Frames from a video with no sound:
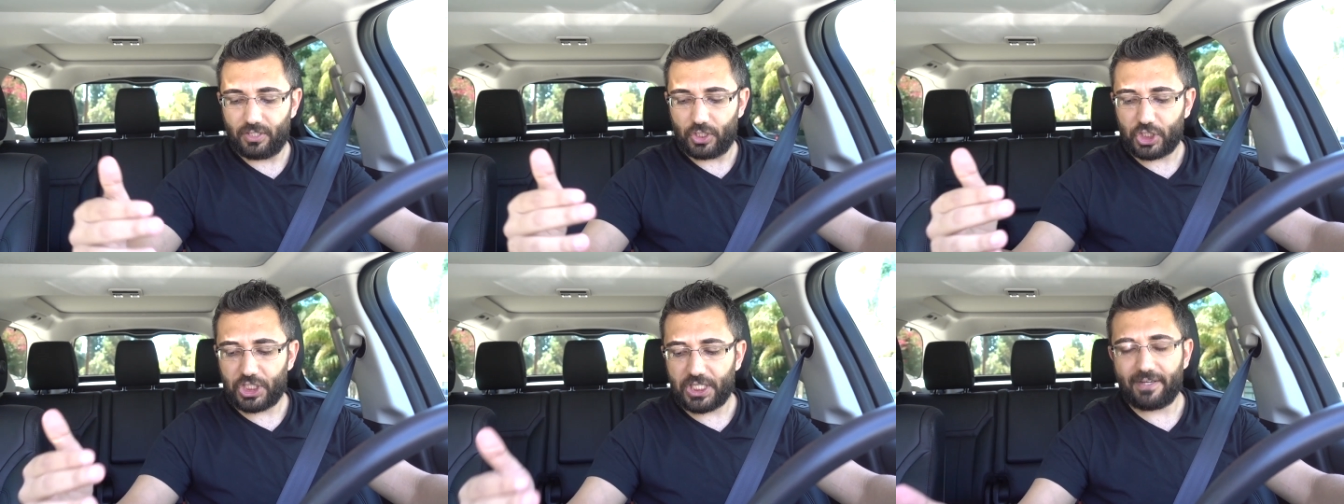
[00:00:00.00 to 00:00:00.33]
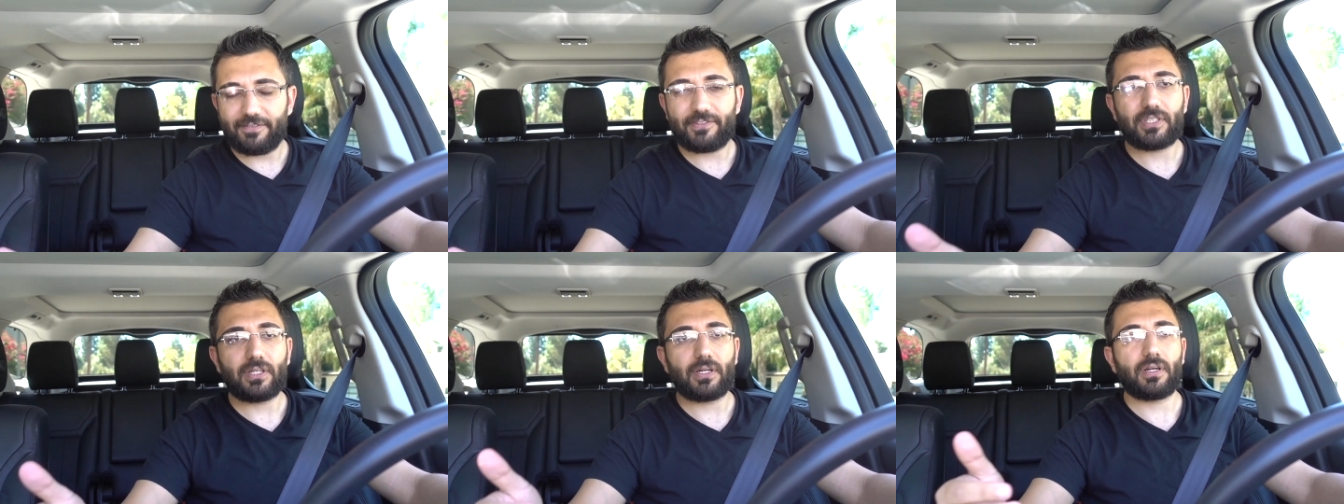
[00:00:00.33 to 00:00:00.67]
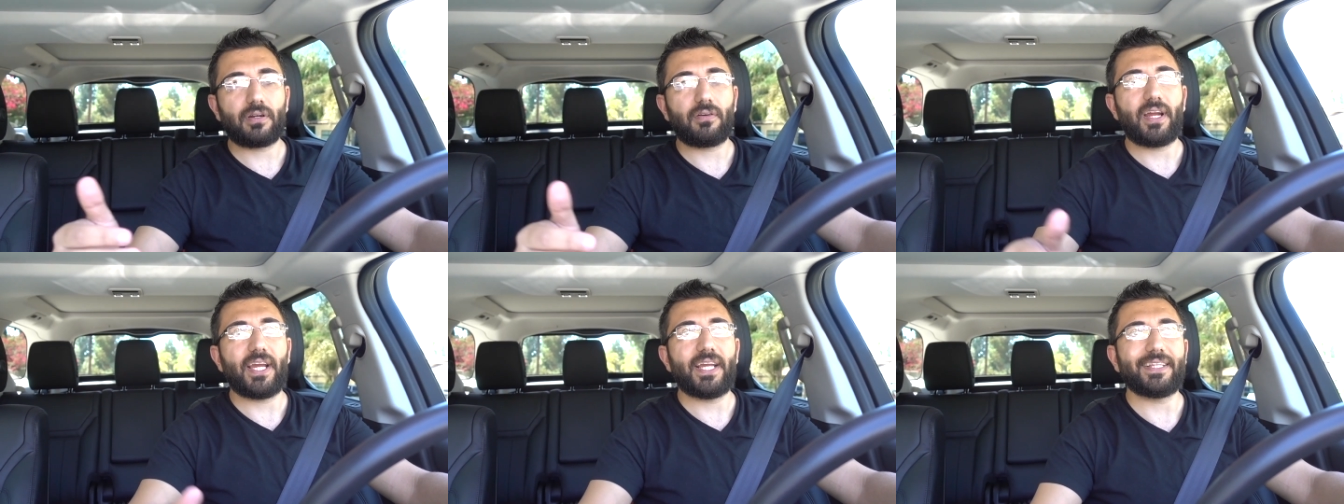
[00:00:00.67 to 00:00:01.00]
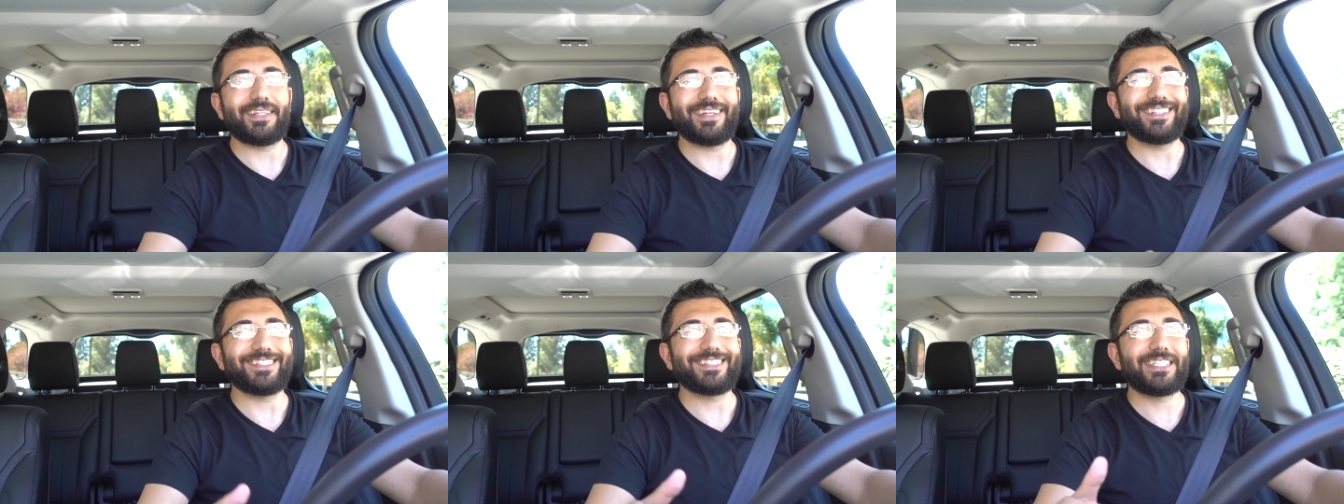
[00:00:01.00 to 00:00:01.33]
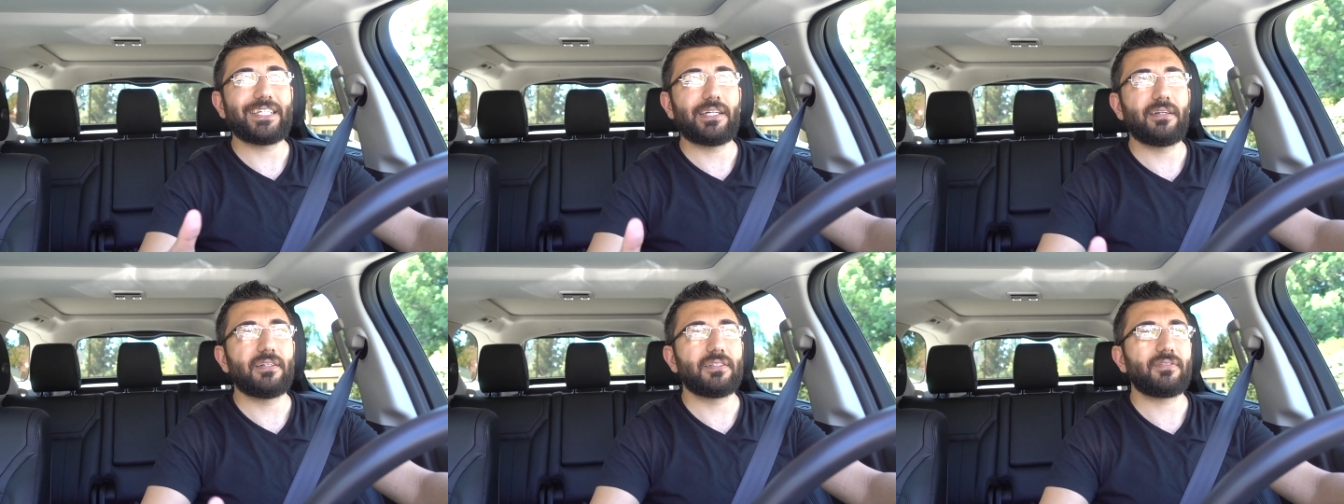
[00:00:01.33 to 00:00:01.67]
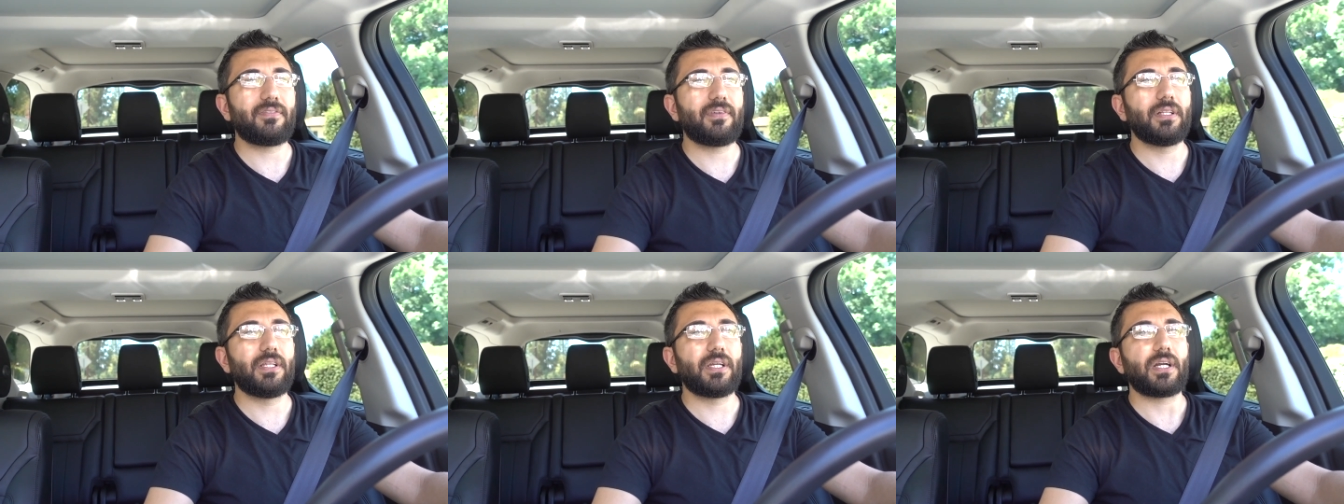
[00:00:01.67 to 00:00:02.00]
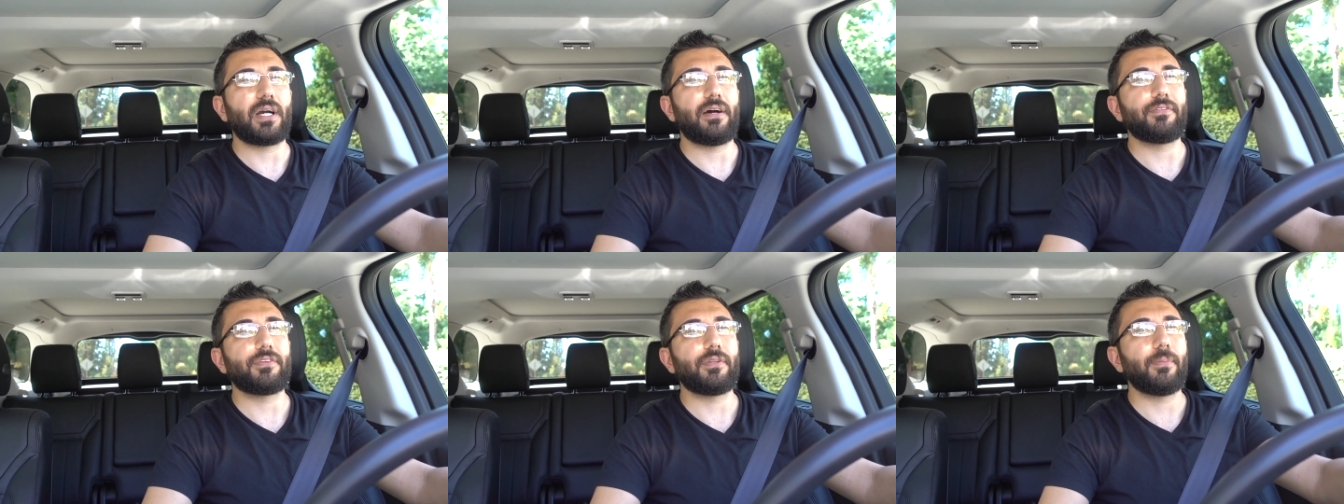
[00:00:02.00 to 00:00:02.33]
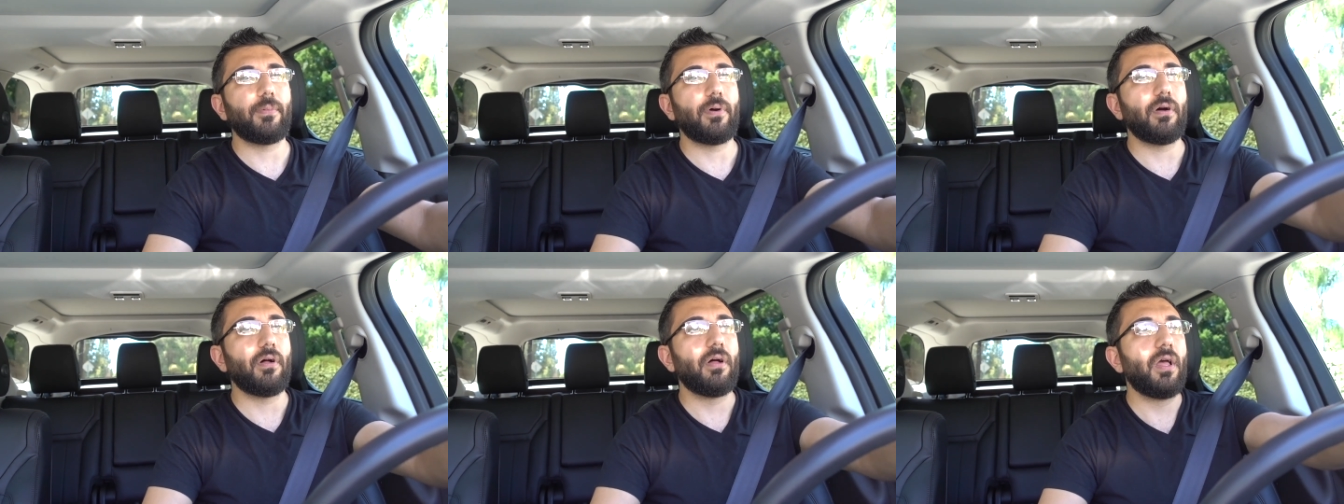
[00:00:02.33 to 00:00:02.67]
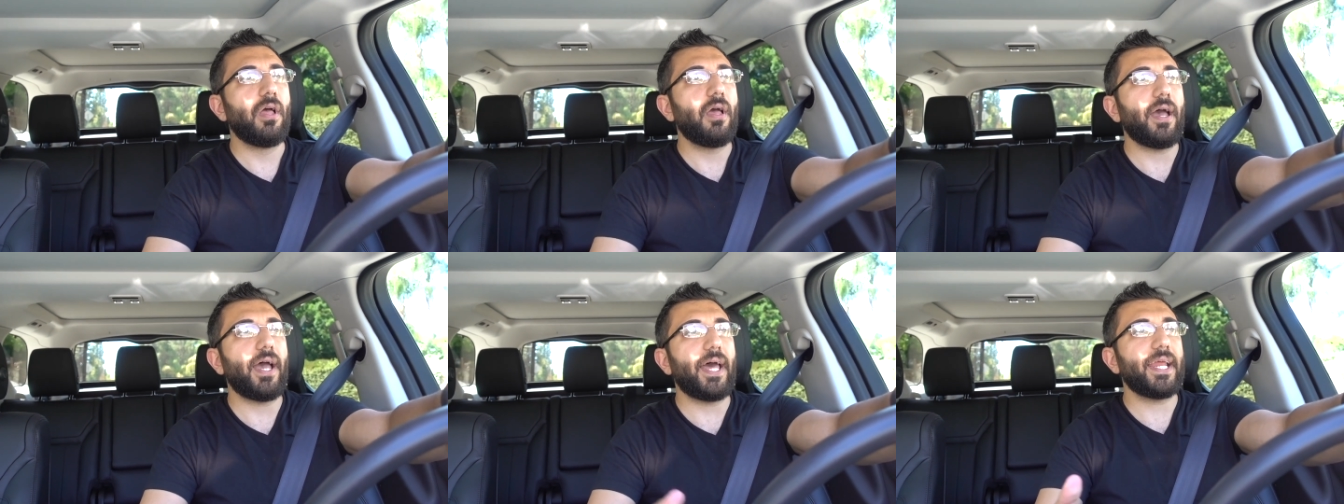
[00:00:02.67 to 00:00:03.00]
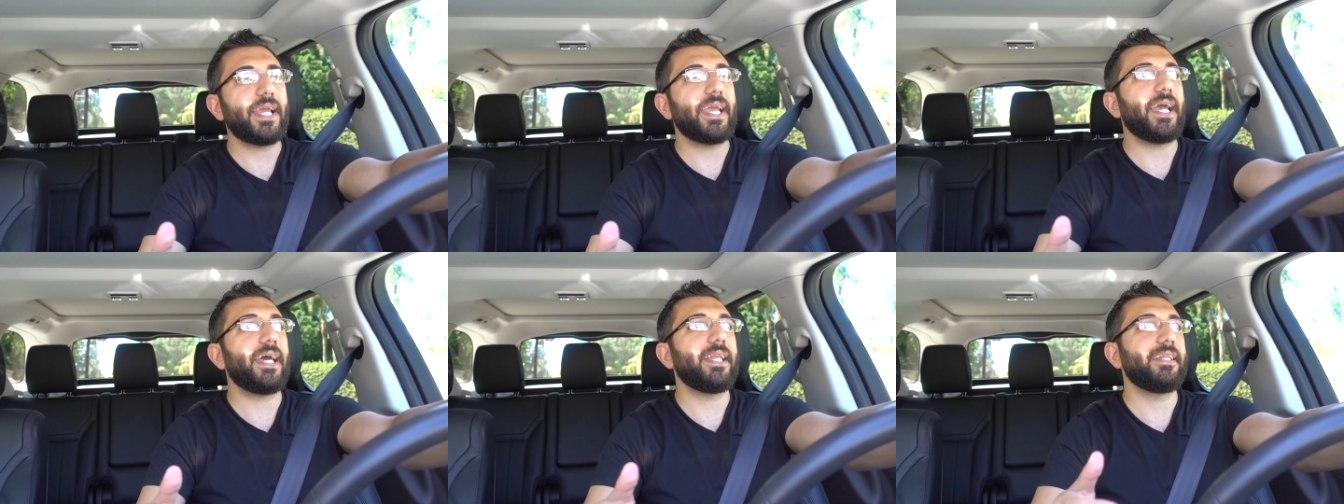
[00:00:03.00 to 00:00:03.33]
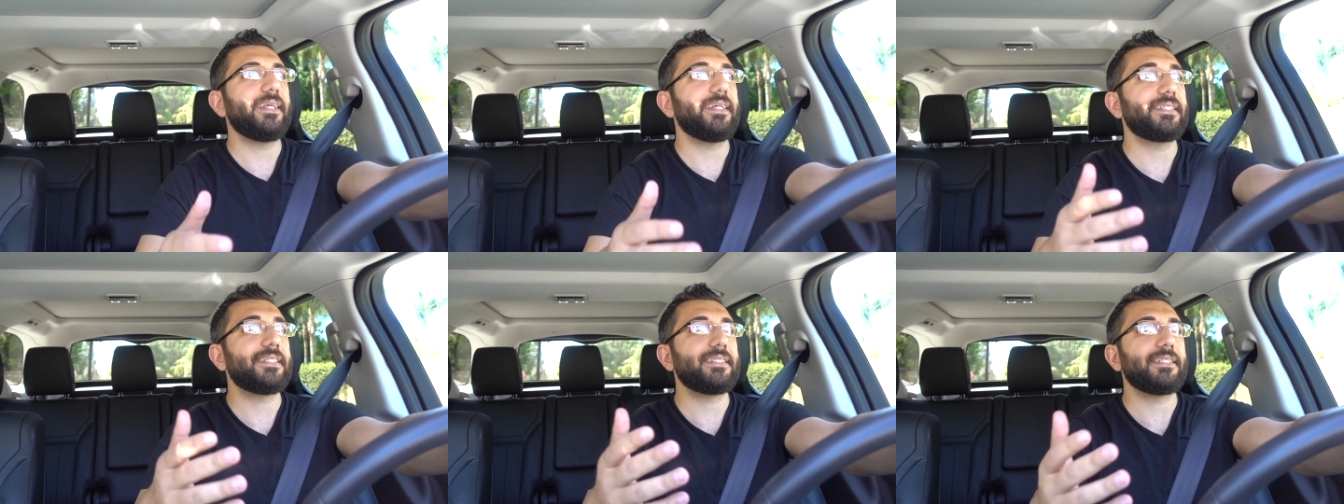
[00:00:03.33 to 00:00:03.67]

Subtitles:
the shifts are great, the interior is really comfortable, and again, this